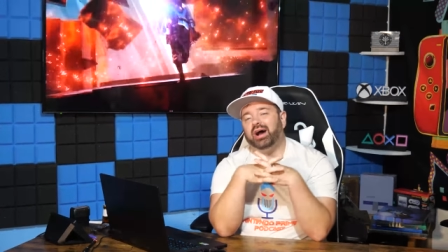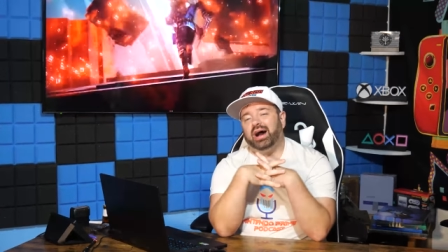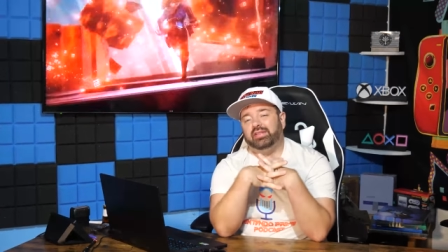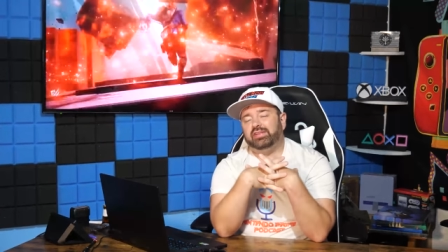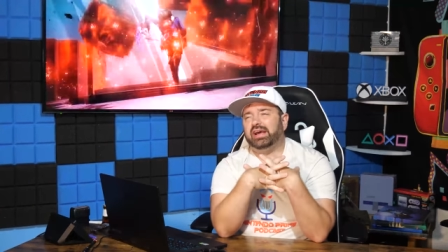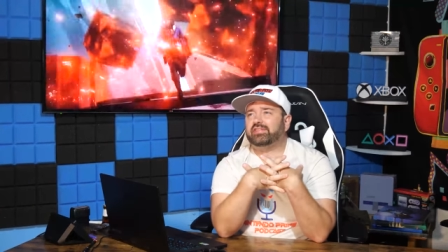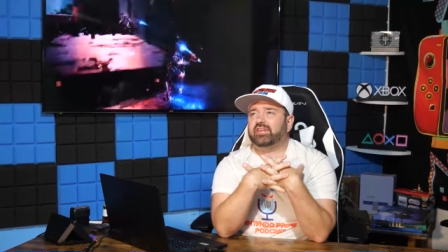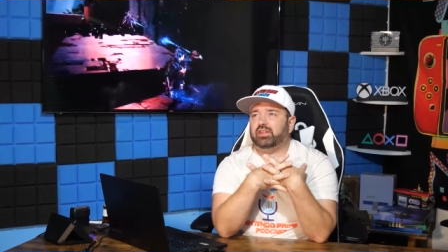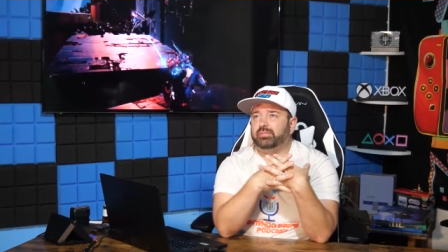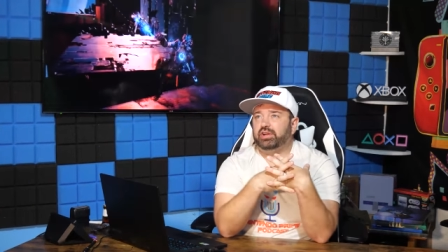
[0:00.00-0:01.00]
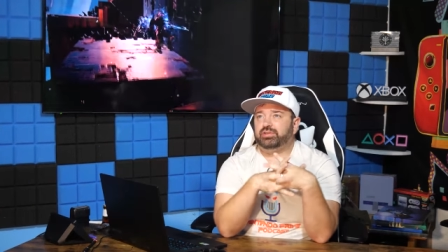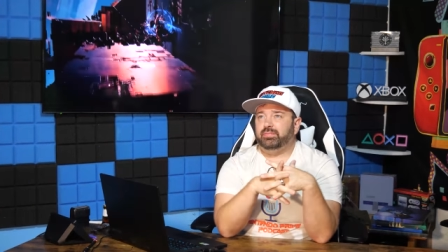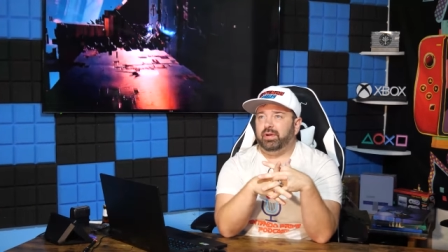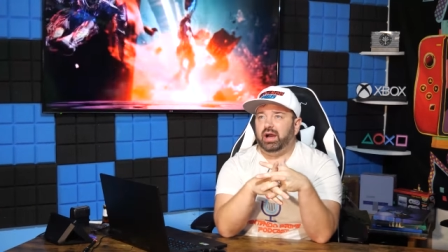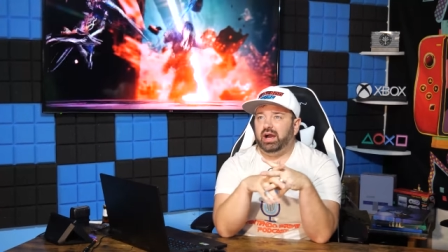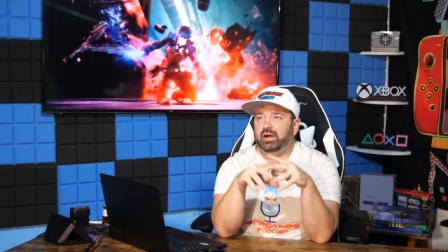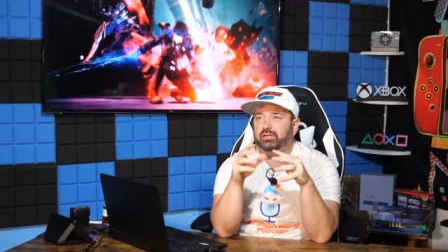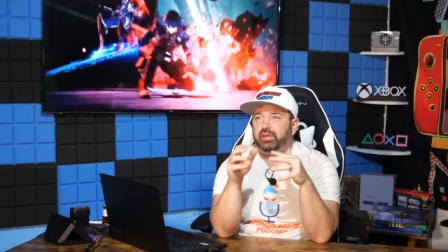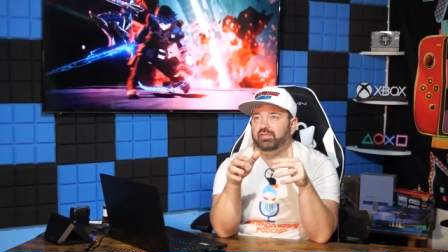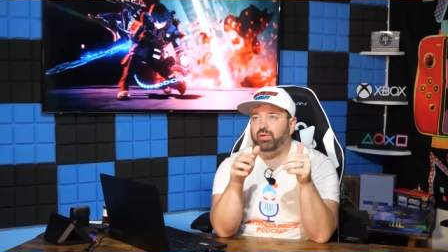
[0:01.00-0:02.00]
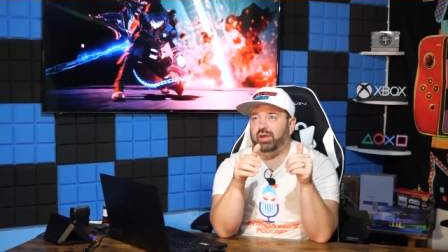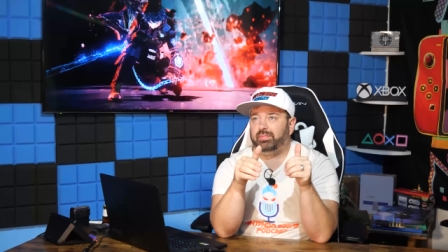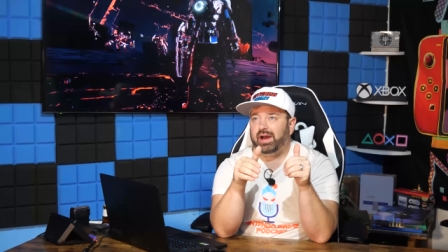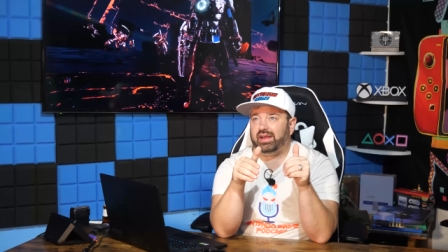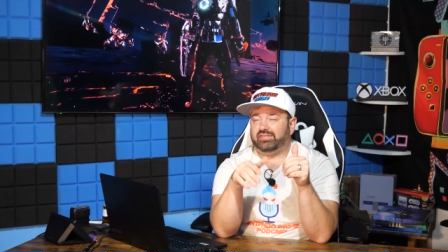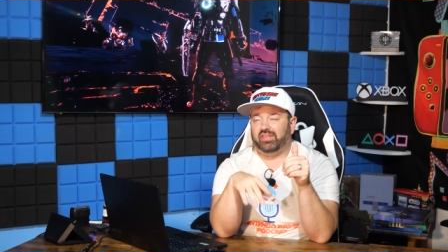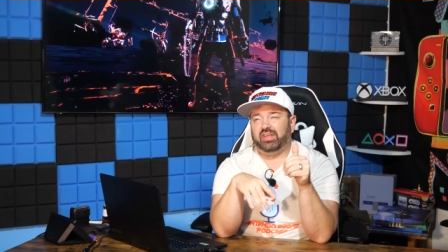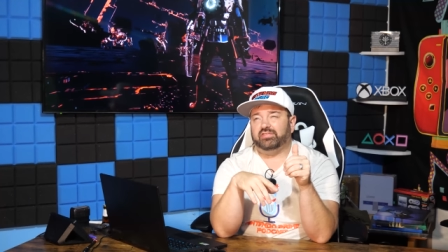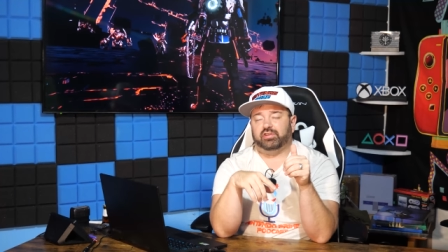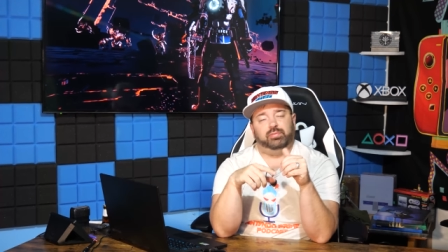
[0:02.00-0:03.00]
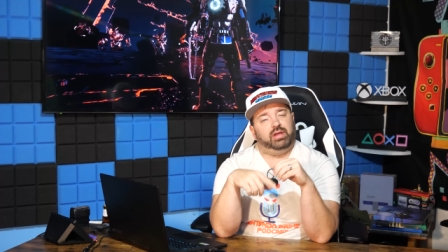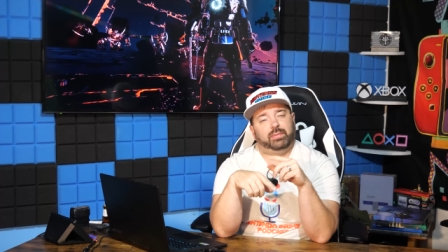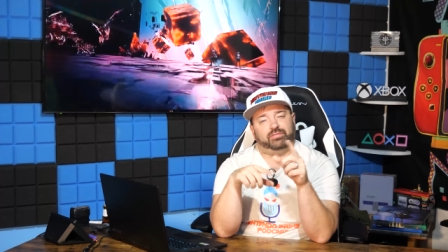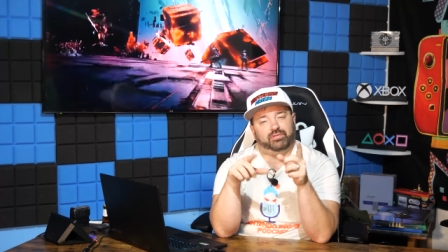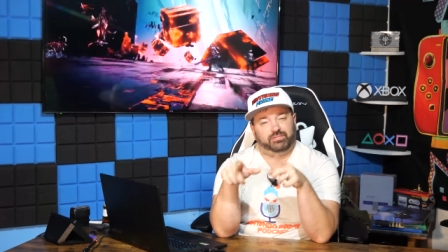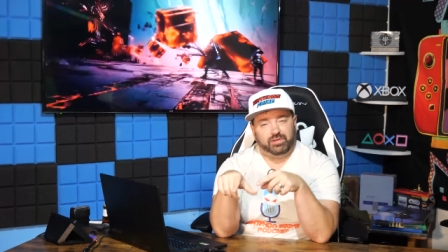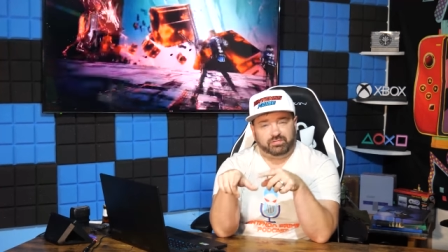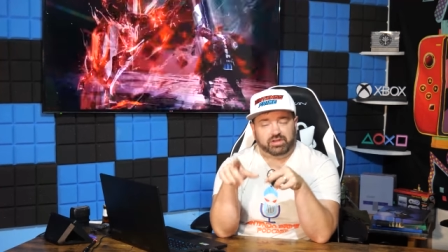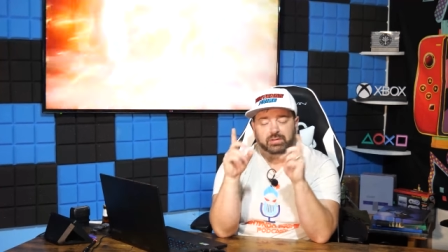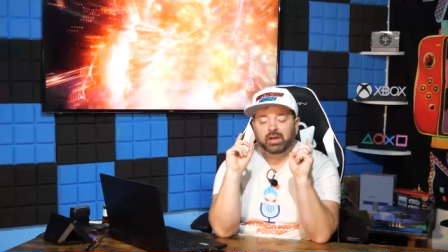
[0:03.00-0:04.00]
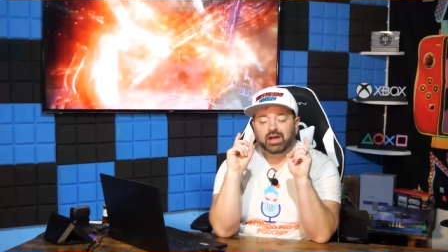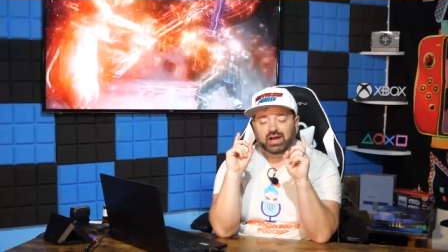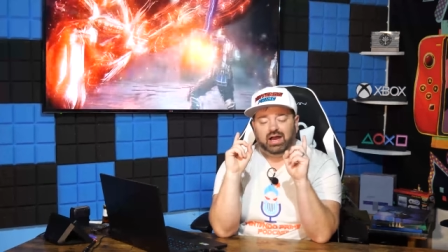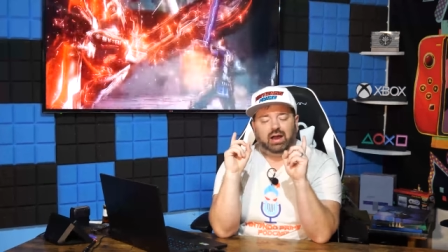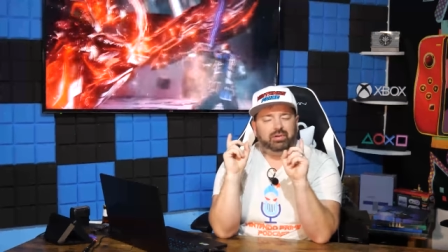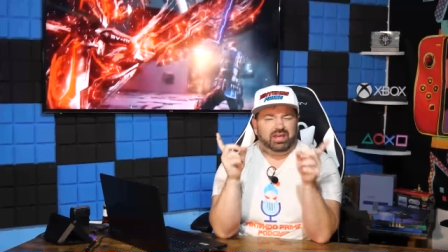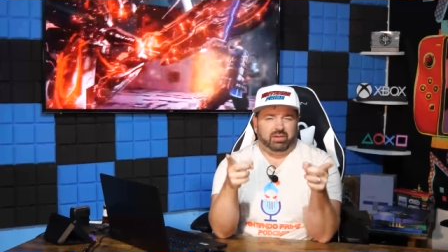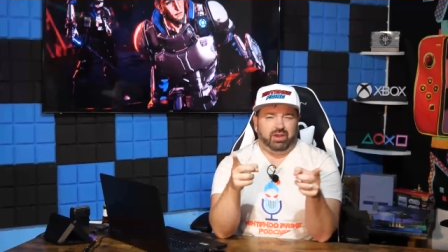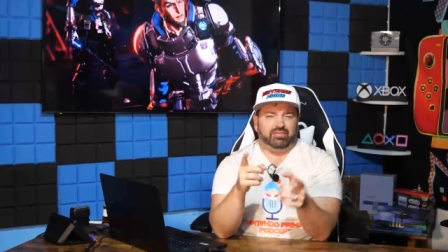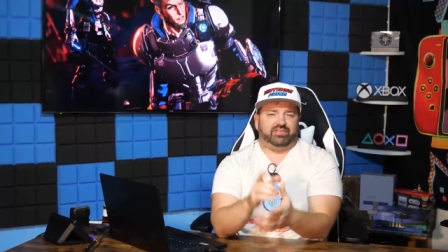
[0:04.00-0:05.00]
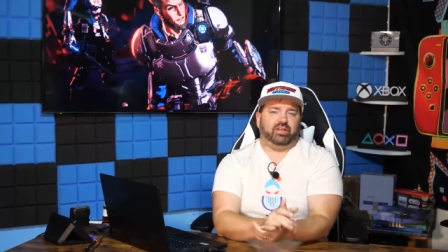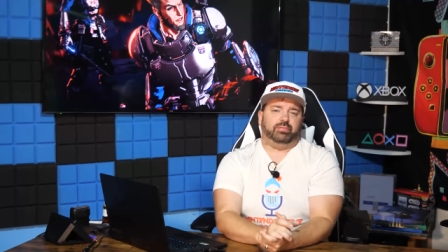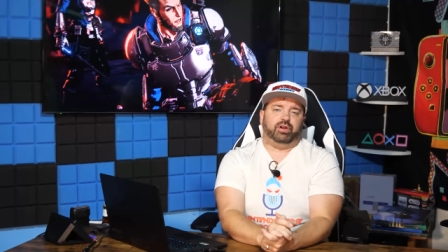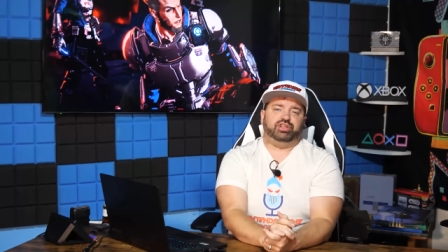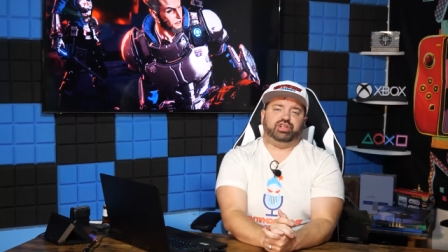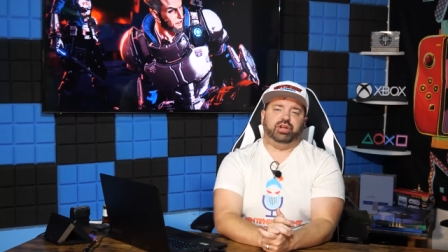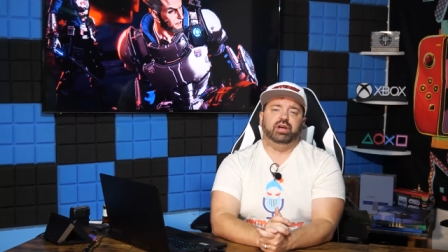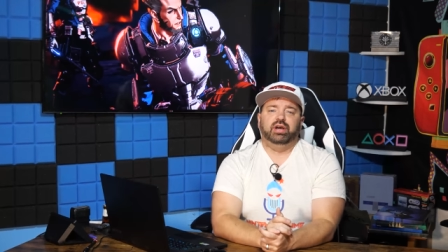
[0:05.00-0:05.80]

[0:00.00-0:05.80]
Uh, the next celebration uh, giveaway on the podcast, I think, is going to be episode fifty. Uh, but yeah, we have a celebration